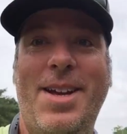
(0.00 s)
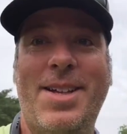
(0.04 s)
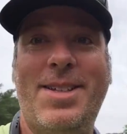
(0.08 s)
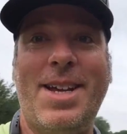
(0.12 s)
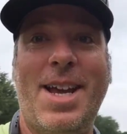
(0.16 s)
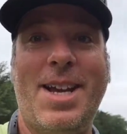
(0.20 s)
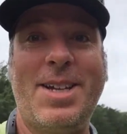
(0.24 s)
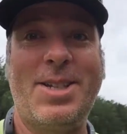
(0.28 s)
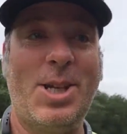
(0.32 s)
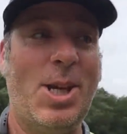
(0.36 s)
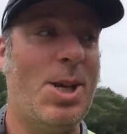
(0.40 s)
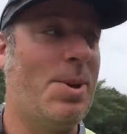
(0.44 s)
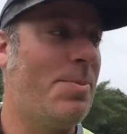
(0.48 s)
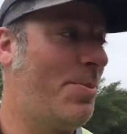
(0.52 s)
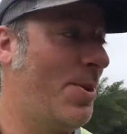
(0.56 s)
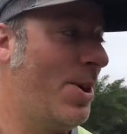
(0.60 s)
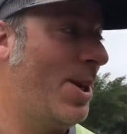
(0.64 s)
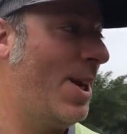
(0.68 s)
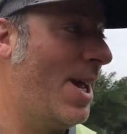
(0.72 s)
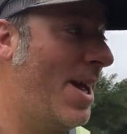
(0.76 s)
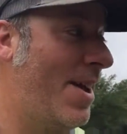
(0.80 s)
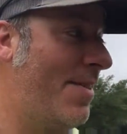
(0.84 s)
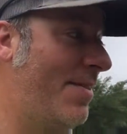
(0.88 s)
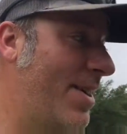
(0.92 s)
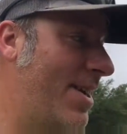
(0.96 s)
it's actually a
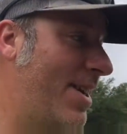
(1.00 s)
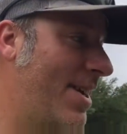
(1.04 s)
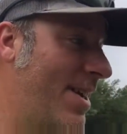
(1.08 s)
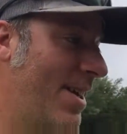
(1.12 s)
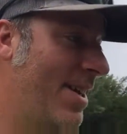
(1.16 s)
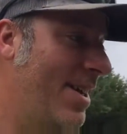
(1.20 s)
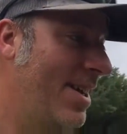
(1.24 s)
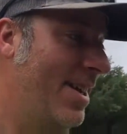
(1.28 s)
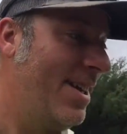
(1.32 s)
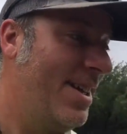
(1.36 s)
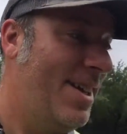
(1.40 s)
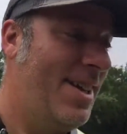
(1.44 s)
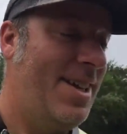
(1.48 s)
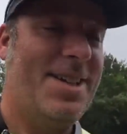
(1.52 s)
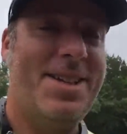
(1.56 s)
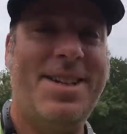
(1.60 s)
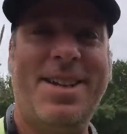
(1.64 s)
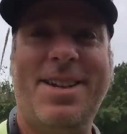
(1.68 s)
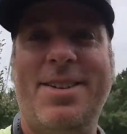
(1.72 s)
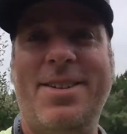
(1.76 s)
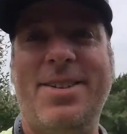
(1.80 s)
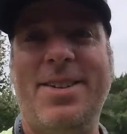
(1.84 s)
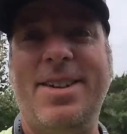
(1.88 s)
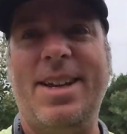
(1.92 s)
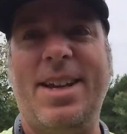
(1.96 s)
pretty heavy. It's
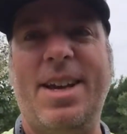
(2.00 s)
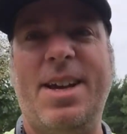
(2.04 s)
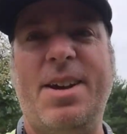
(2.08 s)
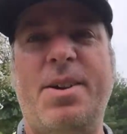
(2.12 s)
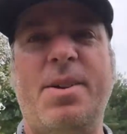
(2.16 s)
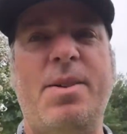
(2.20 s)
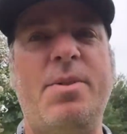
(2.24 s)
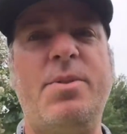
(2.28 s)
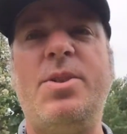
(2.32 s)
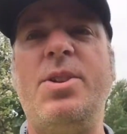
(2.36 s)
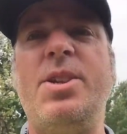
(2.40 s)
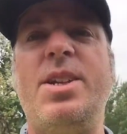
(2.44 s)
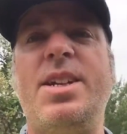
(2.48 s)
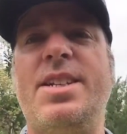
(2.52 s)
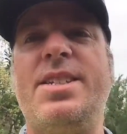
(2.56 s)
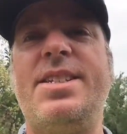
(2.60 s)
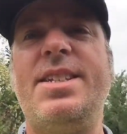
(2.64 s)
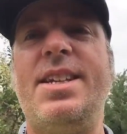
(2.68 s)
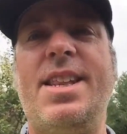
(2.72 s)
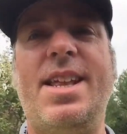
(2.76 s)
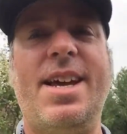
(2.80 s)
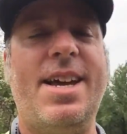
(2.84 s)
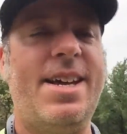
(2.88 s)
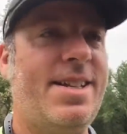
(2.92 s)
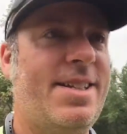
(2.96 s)
yeah. Oh, you didn't
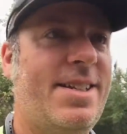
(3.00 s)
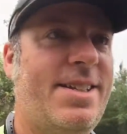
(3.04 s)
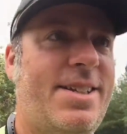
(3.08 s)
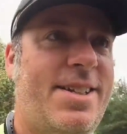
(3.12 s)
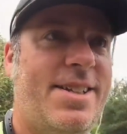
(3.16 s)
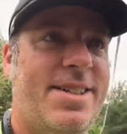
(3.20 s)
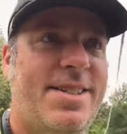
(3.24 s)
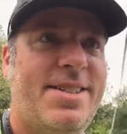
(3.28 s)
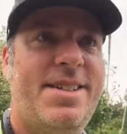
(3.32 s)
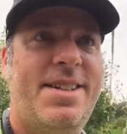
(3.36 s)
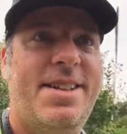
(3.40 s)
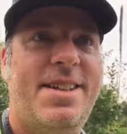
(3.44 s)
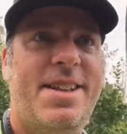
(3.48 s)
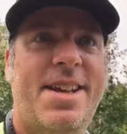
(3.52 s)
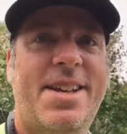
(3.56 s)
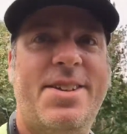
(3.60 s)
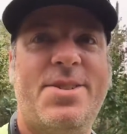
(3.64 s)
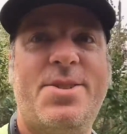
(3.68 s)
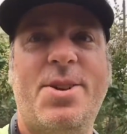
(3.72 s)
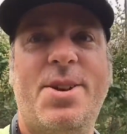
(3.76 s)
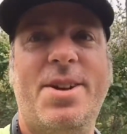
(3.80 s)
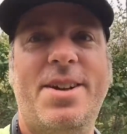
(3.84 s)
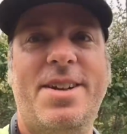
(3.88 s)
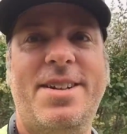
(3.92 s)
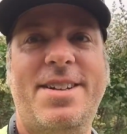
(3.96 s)
see that. You didn't see that.
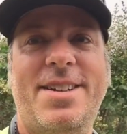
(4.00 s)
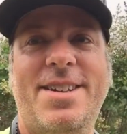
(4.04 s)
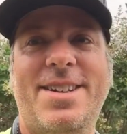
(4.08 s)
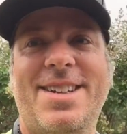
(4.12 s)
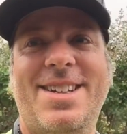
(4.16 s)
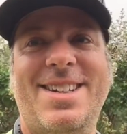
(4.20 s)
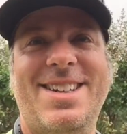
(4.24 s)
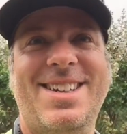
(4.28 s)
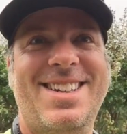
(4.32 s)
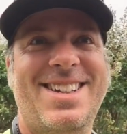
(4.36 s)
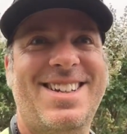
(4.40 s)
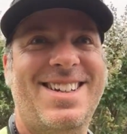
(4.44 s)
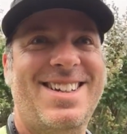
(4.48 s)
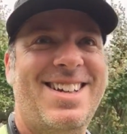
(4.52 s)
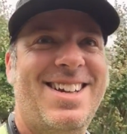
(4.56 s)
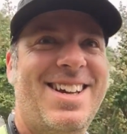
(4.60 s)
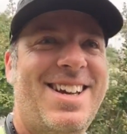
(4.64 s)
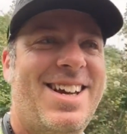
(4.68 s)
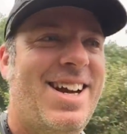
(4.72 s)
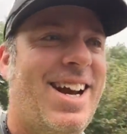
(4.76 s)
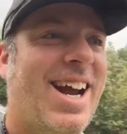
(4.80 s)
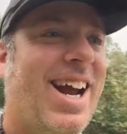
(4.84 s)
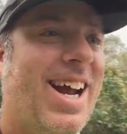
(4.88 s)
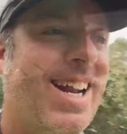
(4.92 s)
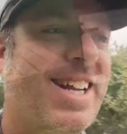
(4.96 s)
Sorry.
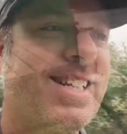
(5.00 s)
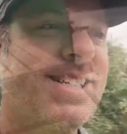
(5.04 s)
All right,